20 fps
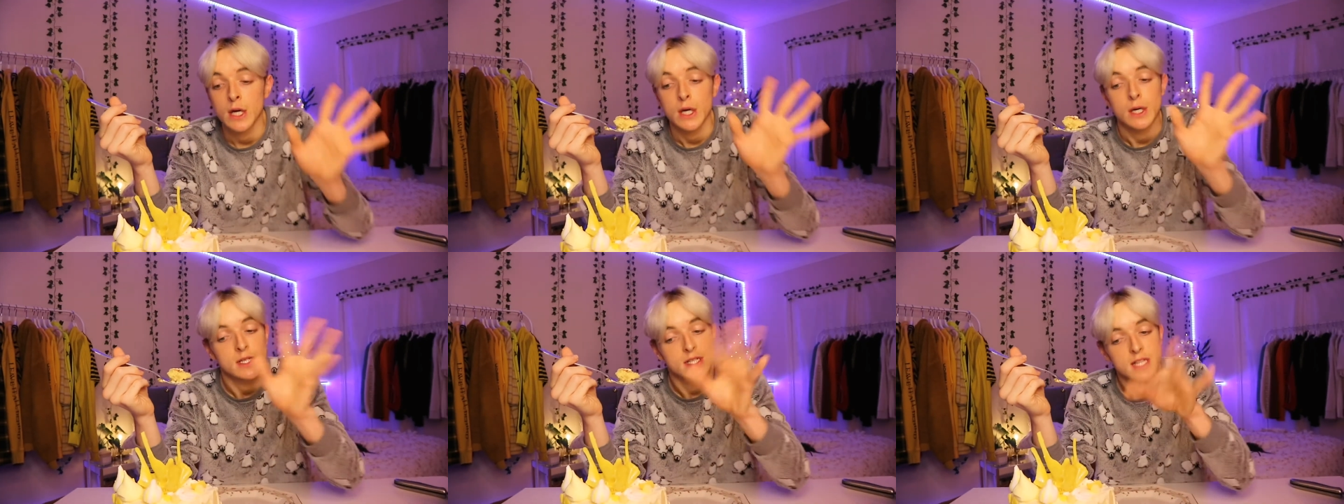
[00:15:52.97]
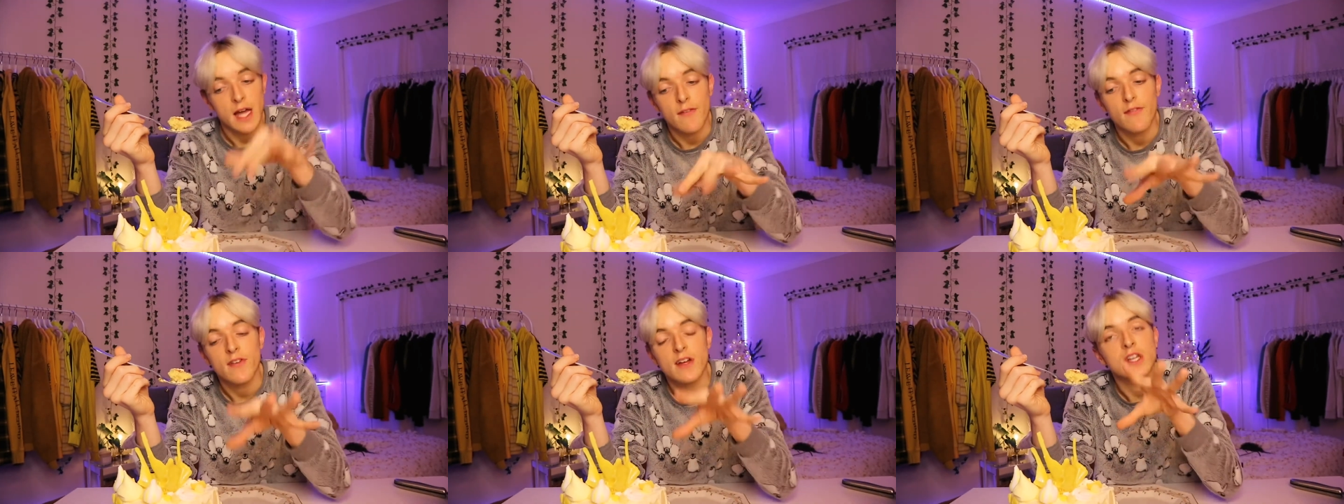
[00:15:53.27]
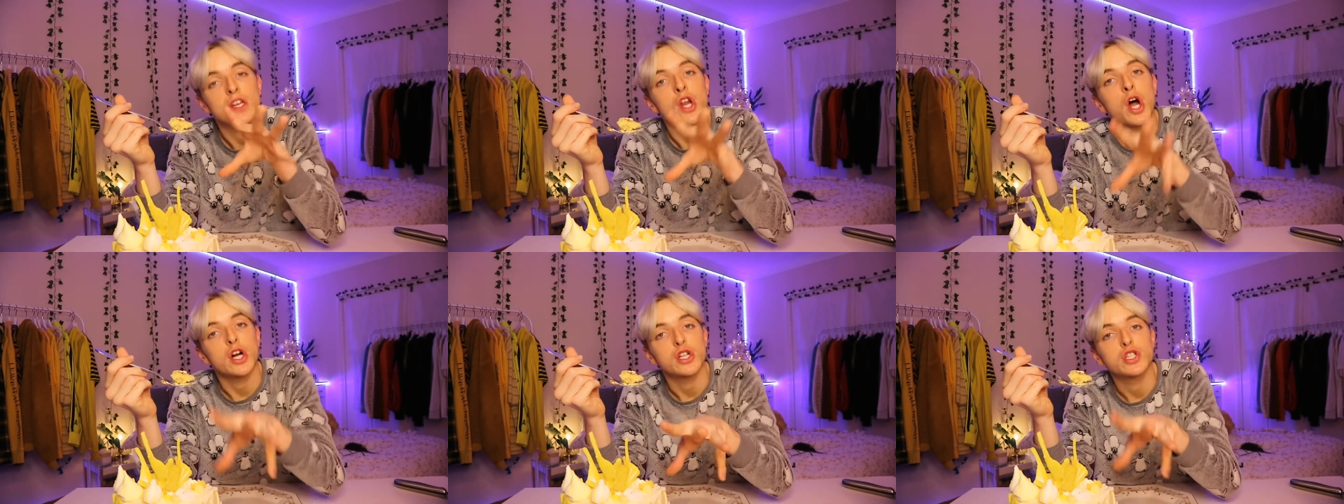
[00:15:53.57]
Definitely
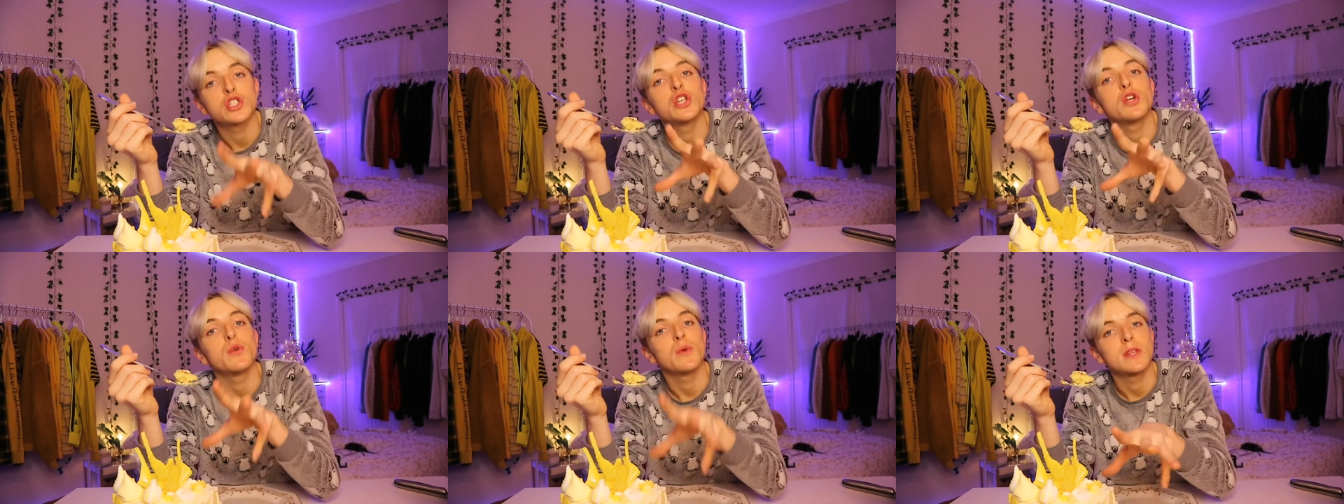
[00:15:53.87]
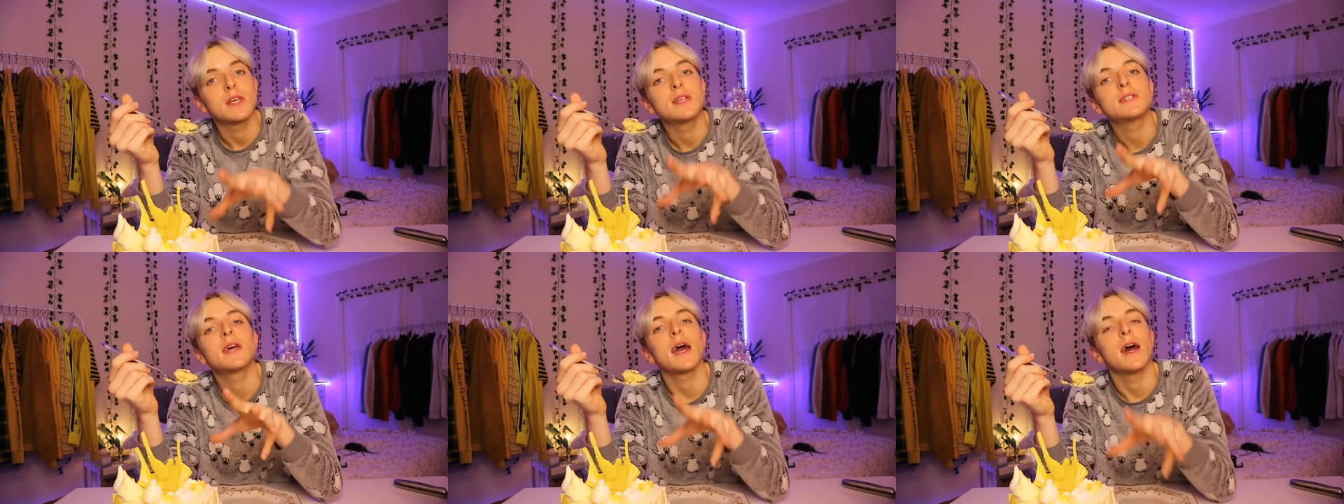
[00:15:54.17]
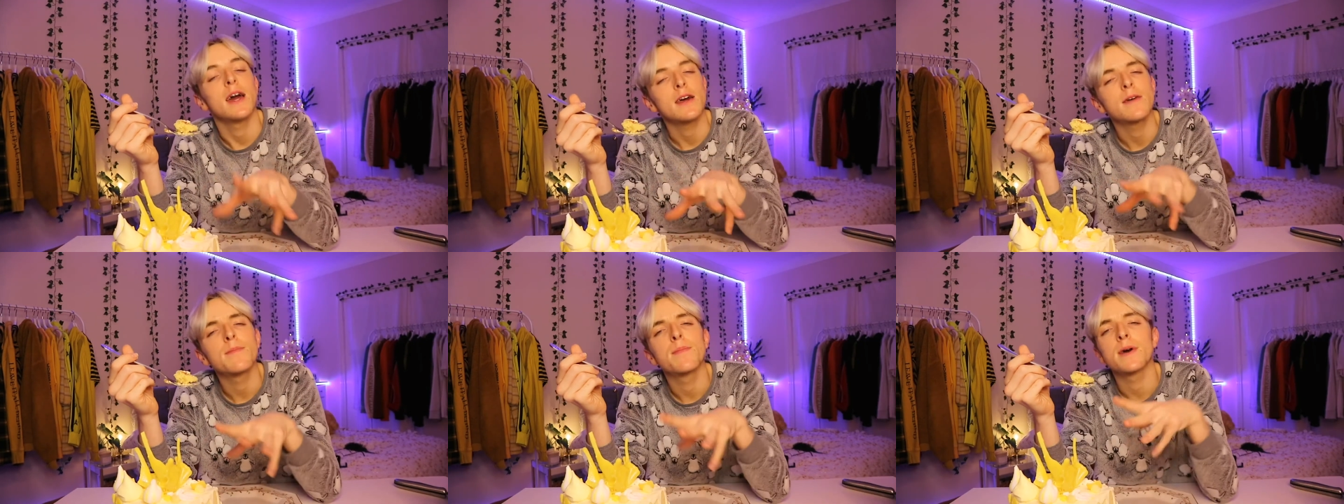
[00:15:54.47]
not to do with this
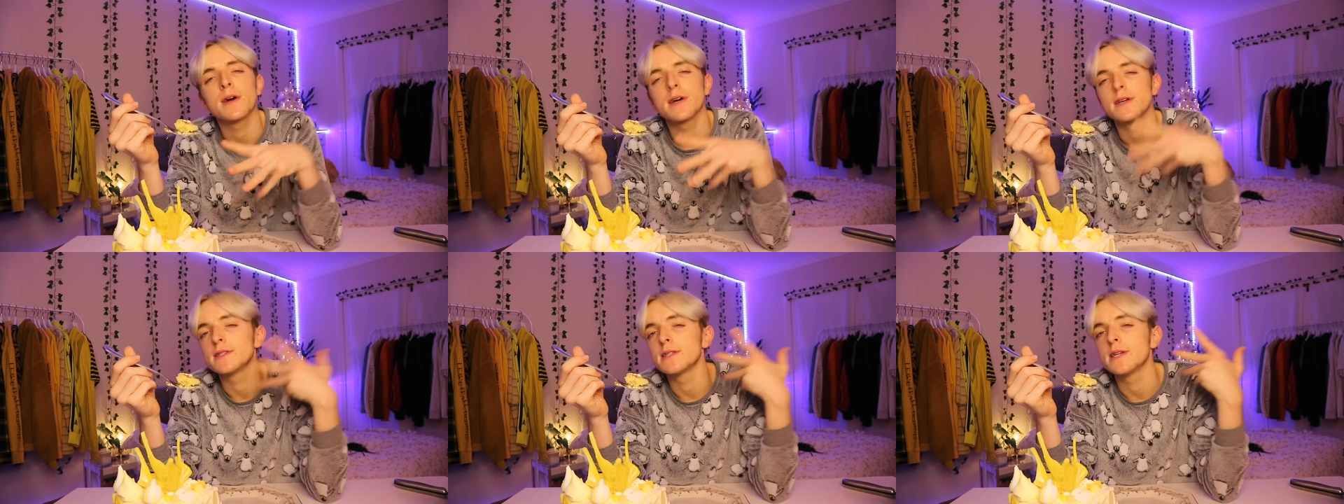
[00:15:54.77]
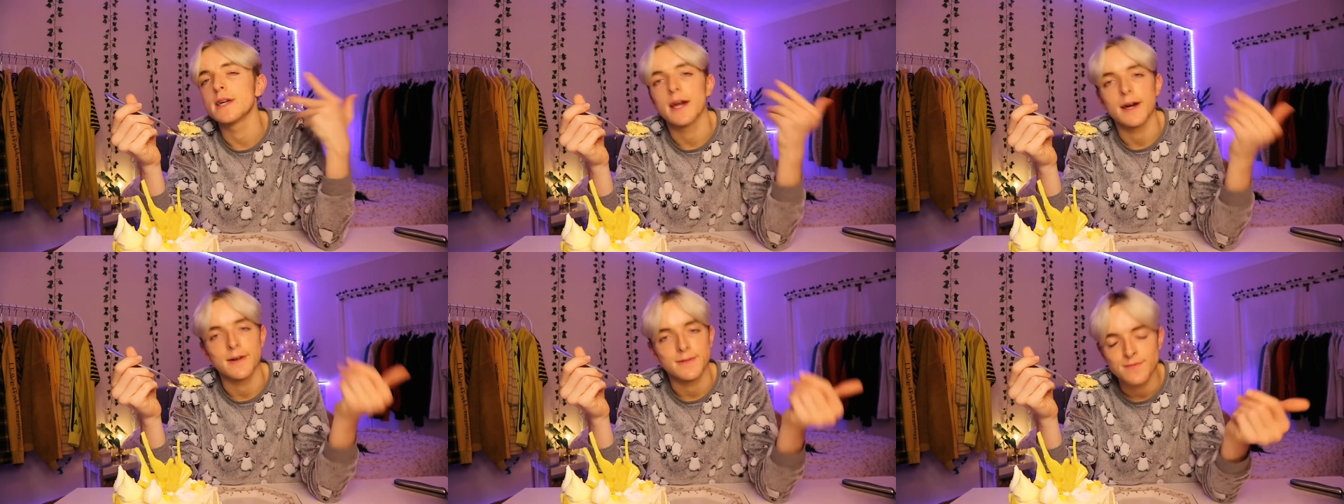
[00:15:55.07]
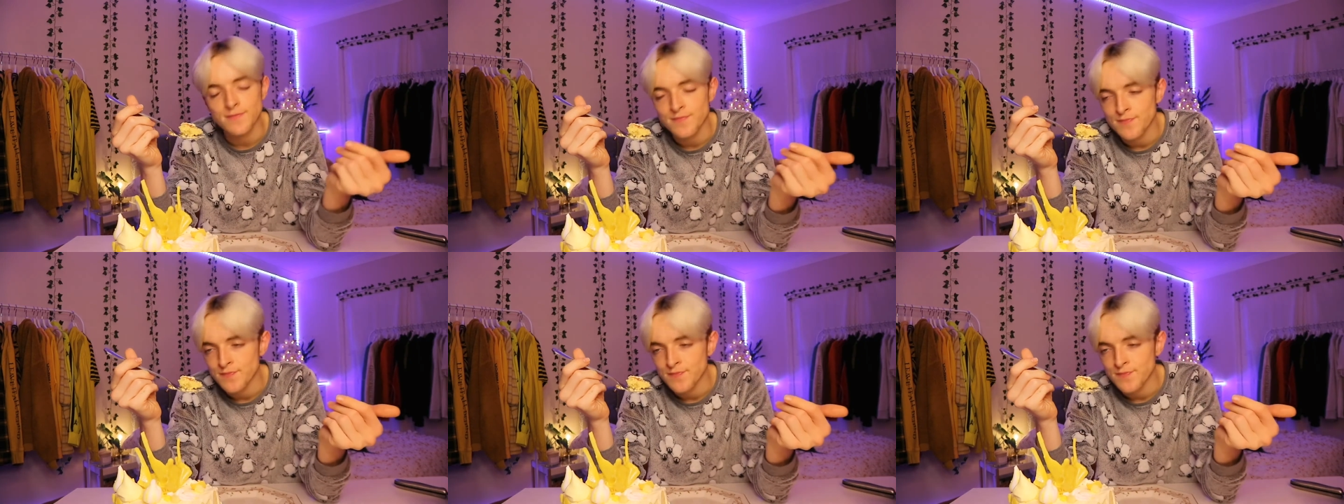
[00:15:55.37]
cake because, you know,